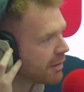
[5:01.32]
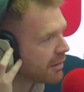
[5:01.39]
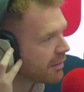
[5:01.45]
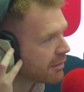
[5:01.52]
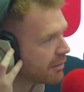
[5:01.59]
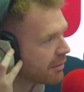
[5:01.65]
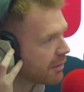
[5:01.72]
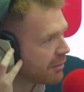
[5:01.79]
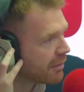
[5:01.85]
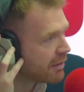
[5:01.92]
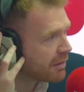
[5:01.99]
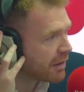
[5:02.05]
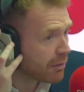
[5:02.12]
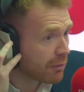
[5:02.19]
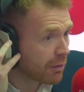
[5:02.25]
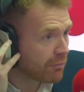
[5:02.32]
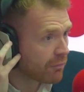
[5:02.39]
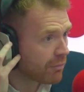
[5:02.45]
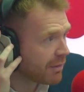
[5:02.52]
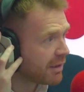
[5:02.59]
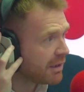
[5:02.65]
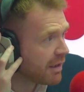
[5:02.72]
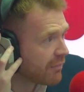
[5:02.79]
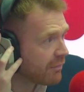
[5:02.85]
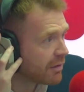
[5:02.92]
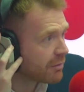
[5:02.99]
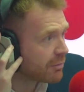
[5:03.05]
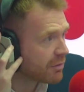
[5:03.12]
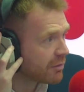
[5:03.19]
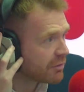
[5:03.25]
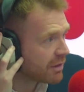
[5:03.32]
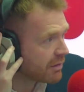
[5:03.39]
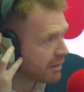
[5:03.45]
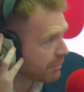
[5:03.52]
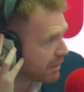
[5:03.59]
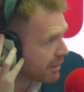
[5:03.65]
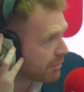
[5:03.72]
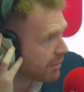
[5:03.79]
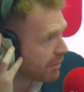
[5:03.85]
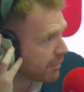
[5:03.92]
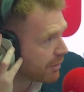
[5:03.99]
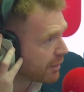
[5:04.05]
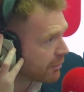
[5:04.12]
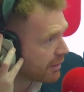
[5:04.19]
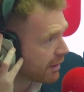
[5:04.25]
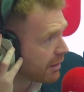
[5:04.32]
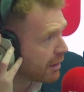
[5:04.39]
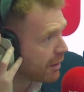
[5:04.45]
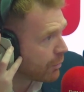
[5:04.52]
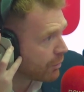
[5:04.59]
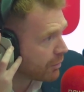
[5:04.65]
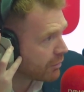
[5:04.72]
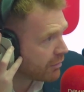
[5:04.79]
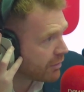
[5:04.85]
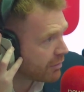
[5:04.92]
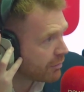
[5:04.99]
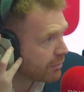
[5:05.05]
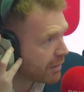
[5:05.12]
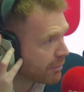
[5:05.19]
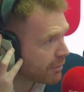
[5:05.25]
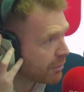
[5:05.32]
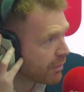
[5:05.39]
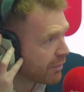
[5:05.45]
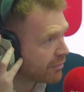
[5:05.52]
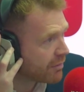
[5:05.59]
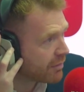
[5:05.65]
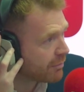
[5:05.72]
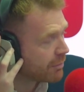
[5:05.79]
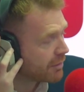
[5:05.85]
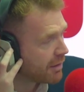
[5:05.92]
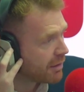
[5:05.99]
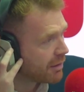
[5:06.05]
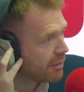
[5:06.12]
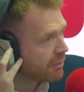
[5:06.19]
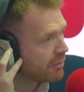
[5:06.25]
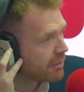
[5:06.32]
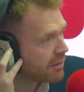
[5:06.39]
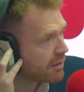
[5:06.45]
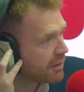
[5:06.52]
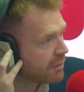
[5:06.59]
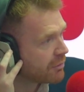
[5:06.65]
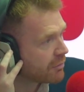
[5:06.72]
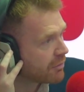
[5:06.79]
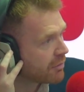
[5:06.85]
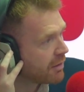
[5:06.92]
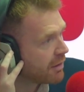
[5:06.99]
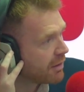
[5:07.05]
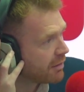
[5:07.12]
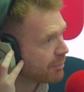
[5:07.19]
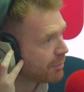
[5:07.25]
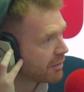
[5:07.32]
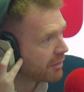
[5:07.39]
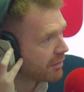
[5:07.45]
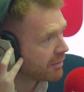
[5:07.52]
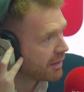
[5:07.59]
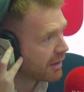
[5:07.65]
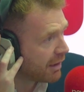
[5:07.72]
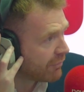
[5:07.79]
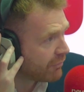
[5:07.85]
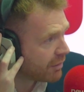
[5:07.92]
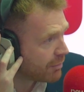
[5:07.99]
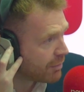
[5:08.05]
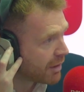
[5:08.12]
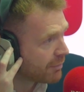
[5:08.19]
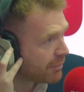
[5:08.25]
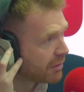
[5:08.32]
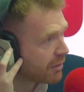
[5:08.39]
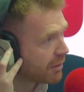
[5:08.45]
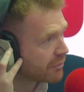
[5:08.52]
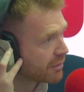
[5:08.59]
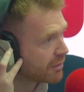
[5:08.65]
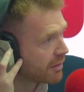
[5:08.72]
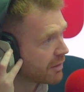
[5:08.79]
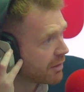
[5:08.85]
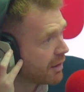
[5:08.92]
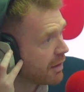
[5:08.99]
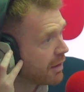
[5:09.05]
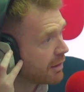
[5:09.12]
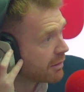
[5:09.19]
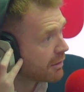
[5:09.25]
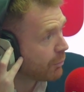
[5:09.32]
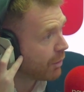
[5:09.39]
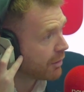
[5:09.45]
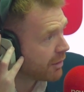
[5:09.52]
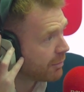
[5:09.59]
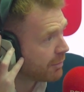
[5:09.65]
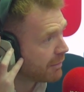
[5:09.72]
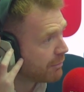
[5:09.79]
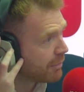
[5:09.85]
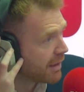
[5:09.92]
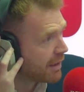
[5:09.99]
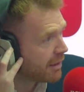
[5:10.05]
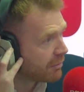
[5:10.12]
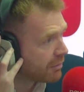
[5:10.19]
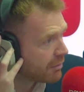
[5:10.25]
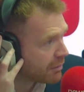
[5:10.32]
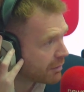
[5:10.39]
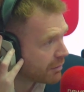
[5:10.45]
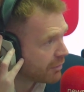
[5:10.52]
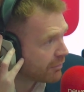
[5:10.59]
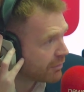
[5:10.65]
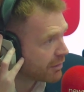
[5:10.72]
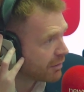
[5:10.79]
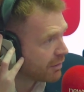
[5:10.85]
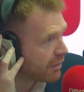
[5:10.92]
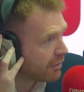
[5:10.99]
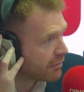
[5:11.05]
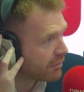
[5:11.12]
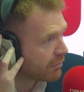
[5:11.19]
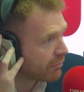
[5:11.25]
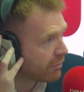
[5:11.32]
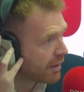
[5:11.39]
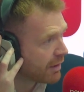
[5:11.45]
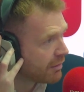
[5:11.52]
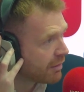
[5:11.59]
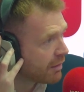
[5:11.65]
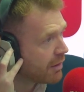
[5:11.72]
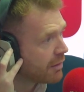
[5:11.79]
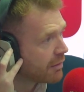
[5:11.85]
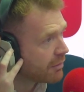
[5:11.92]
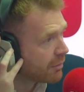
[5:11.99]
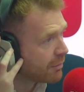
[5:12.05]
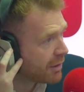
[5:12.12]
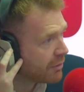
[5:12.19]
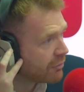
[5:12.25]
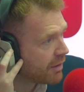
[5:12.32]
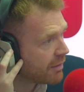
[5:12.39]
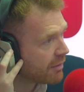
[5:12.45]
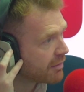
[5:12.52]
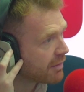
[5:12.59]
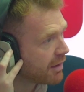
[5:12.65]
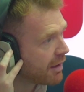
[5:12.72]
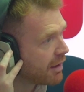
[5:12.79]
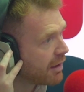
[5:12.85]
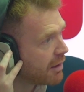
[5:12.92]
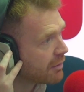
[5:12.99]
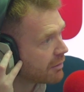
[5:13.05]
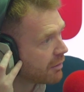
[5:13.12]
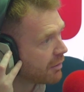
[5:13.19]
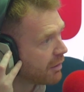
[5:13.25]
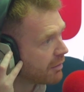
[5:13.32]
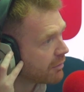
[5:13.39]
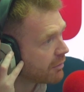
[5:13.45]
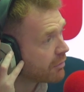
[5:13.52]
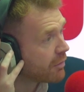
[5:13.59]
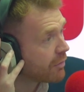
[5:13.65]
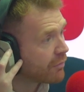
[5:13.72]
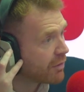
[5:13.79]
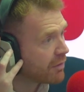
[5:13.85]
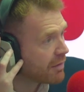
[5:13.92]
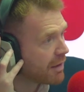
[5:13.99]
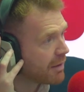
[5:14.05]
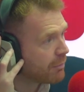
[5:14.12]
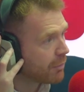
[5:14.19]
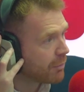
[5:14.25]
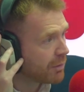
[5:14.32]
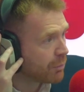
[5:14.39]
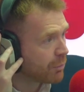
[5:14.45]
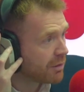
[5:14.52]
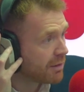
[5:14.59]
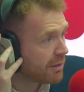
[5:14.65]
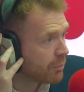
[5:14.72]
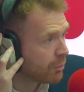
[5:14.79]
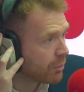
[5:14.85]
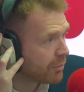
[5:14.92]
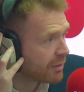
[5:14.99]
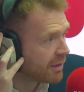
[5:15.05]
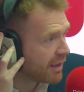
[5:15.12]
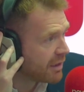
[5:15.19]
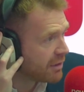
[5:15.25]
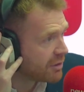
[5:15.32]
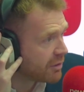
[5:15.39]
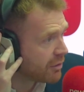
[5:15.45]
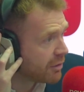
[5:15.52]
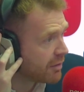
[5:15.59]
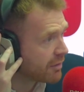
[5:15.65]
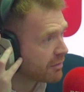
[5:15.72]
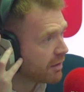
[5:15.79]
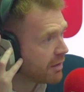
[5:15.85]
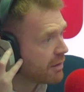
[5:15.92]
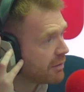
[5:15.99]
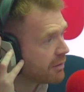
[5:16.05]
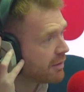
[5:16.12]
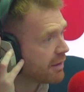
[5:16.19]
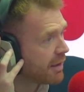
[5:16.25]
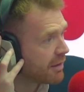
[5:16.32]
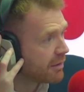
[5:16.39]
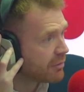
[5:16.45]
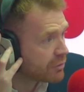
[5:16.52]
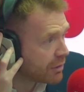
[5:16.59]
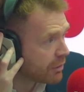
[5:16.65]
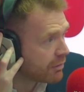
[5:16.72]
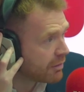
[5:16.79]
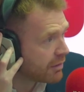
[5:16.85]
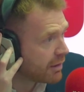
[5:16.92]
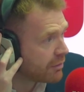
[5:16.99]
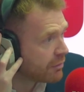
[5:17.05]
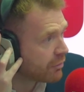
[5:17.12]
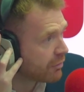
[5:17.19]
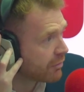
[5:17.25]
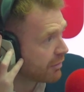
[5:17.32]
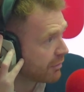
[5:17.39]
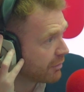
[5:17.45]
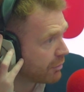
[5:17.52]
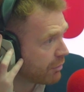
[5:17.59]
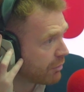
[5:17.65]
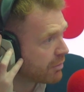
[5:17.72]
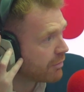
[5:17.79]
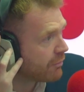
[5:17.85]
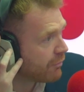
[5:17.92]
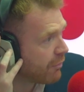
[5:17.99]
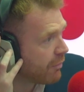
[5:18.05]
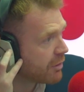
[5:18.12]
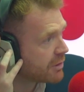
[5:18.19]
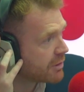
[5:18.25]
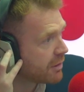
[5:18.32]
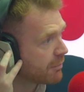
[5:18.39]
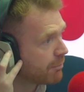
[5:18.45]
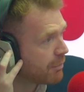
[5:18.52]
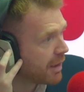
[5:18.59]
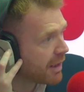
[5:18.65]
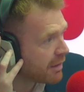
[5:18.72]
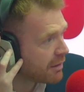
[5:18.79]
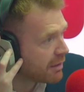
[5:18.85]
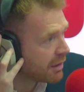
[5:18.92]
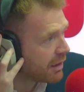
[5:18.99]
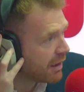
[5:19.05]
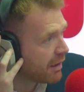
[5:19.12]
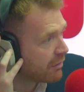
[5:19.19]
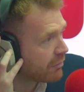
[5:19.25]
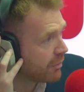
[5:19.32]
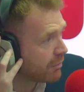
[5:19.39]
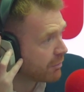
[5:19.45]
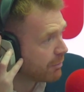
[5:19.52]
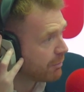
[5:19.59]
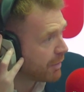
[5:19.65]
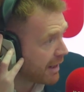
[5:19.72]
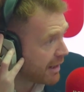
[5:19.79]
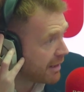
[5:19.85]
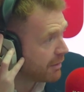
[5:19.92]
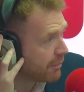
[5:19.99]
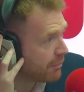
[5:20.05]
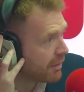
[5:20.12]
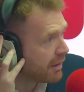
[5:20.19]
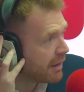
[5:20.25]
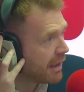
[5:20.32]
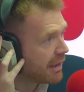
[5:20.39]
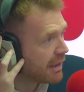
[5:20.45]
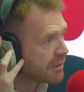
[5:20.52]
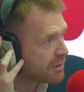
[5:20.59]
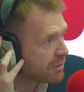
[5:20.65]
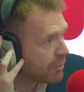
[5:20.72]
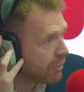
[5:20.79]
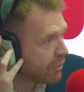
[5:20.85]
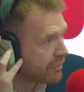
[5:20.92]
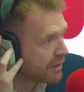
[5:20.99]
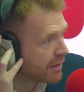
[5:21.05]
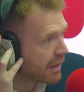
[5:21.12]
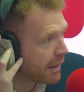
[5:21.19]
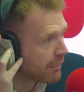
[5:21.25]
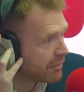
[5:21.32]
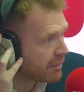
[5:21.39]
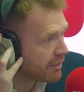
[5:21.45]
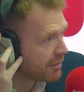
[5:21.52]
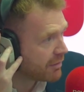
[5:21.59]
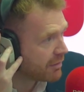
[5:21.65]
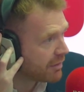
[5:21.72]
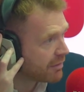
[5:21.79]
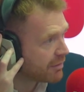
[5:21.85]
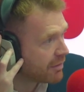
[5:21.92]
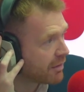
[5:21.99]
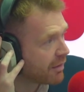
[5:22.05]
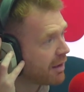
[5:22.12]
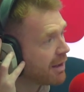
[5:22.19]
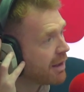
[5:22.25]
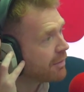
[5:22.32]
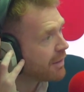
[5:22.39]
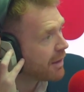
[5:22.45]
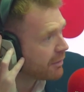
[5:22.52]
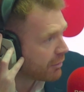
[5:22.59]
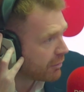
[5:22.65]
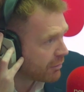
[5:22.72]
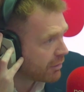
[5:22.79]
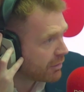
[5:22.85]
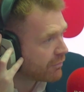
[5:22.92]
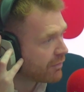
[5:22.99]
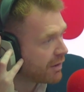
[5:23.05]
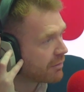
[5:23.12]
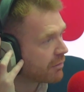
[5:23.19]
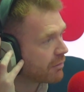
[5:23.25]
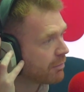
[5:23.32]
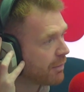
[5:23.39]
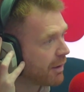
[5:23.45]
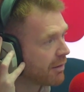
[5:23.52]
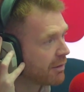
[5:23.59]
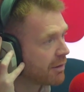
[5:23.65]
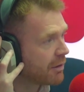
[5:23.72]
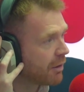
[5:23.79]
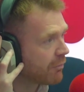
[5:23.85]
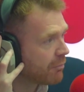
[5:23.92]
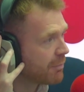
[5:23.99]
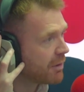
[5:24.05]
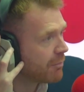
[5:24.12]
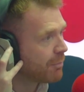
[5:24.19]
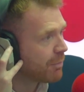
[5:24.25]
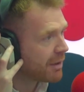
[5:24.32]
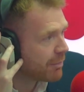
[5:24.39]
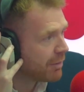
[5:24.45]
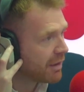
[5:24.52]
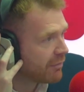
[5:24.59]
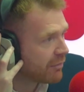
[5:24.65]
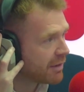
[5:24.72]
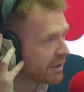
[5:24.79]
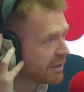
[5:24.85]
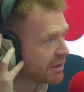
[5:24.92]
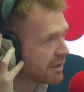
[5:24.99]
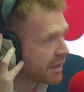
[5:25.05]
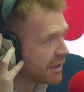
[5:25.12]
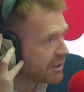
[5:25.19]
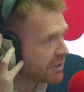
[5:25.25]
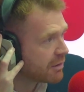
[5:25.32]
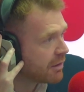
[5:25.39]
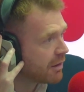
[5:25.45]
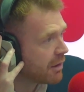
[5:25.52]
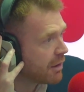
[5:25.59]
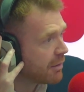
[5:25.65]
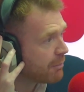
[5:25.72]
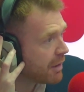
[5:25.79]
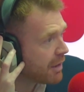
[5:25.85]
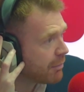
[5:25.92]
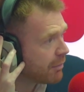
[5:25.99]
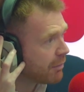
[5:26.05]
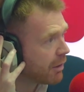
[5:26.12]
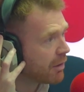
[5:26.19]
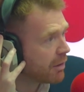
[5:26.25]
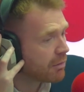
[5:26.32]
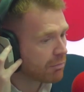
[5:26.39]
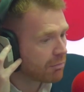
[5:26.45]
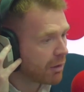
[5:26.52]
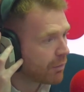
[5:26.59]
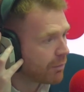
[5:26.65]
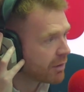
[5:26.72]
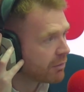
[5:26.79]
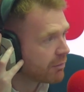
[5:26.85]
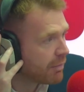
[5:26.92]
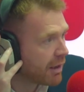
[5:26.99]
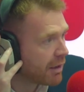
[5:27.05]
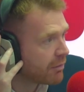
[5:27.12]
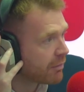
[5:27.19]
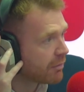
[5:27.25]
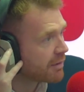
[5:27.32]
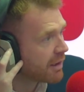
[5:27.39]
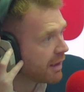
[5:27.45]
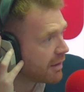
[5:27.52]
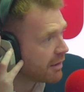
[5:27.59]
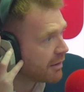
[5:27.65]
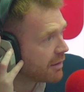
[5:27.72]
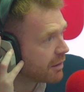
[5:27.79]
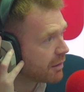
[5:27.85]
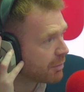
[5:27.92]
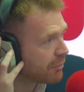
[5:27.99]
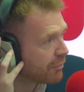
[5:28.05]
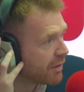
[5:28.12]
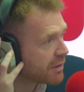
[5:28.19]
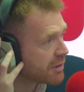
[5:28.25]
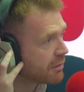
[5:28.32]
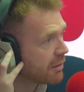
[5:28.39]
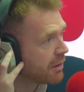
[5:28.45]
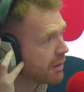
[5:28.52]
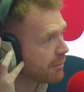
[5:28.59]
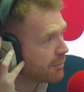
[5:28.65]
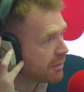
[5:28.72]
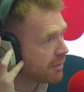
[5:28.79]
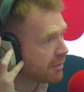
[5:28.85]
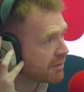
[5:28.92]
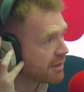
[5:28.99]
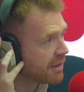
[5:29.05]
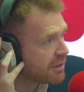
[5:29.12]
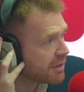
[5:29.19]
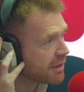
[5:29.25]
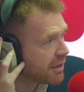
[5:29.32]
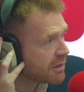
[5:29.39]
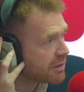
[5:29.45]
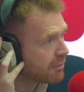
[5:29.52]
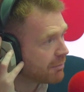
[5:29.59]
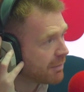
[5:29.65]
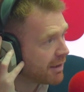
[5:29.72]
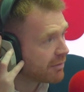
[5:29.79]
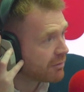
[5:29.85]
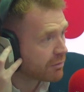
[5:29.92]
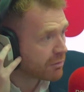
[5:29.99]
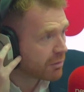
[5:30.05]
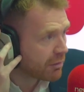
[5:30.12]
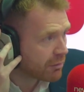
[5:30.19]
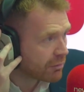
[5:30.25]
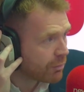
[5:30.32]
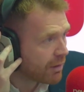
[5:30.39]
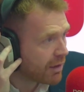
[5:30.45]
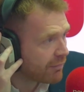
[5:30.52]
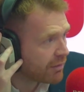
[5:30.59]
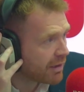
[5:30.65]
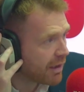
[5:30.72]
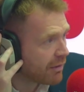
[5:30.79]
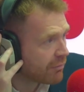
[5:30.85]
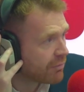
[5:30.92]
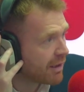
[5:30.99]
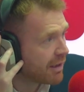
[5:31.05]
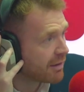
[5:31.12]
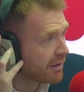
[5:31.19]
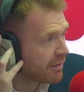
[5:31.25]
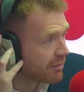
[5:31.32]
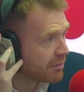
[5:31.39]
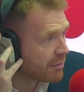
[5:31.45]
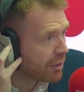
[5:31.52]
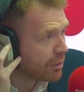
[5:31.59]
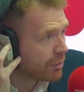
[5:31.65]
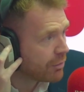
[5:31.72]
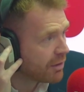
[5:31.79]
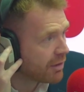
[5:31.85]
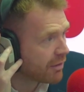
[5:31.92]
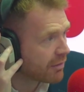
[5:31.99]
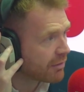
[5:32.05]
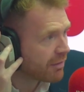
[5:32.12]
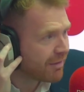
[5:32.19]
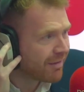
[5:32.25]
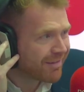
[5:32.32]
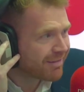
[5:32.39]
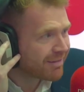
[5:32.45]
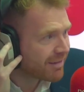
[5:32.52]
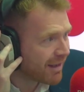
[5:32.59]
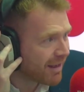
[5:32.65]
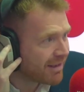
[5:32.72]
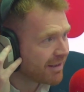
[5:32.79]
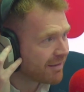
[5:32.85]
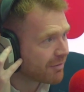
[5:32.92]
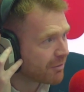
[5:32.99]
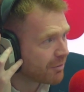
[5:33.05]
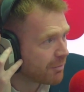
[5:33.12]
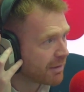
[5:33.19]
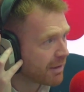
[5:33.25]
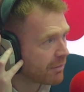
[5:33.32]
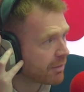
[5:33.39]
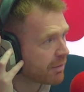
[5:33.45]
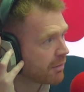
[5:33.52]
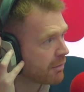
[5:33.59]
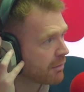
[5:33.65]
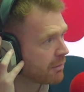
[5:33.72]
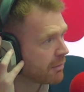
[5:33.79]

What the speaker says: that. For me, the evidence would suggest that people don't do that. One of the reasons people go overseas, particularly younger teachers, is because they haven't got a permanent contract here. That what they're being paid doesn't cover the cost of rent. So we address that. They're also, so for example, we need to work with the HEIs to get student teachers toward fourth year back into the classrooms, pay them, and actually cover the gaps that exist there. Then there are other factors. But you know, for me, I'm a big believer in education. People on low-income backgrounds can't get into the profession because the education and master's cost 12.5 grand and it's 2 years. That needs to come down.